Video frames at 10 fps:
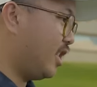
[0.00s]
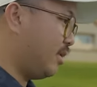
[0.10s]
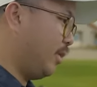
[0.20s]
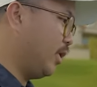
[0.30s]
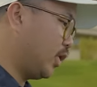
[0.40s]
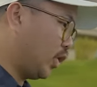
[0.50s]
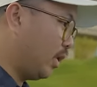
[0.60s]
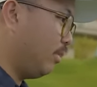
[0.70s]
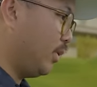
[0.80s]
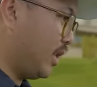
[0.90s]
Smoke
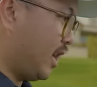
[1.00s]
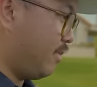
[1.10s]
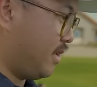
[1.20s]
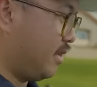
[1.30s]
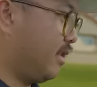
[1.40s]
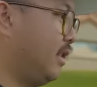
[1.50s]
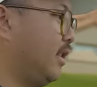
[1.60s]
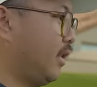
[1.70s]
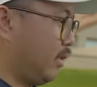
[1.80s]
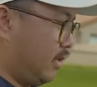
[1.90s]
Triple Diamond
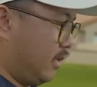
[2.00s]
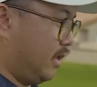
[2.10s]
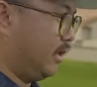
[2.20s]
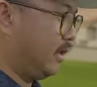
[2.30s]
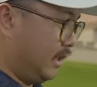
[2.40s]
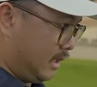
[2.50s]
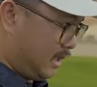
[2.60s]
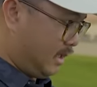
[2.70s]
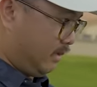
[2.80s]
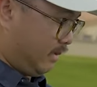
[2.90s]
Three Wood.
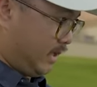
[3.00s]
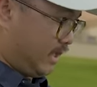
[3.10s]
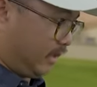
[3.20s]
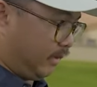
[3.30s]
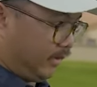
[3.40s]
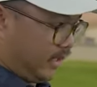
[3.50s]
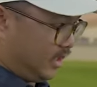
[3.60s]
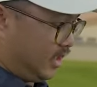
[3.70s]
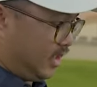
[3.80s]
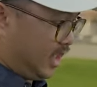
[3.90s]
We got hmm. the
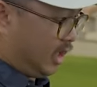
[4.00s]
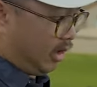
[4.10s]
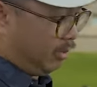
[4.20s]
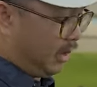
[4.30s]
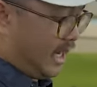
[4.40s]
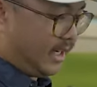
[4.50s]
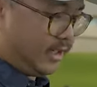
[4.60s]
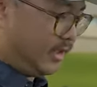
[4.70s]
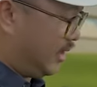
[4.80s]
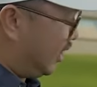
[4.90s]
Ventus TR Blacks.
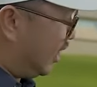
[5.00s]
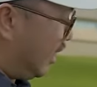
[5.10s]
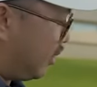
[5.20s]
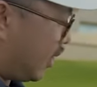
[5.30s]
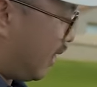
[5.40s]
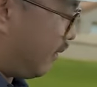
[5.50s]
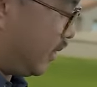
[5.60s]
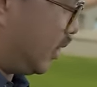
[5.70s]
It's the same driver, oh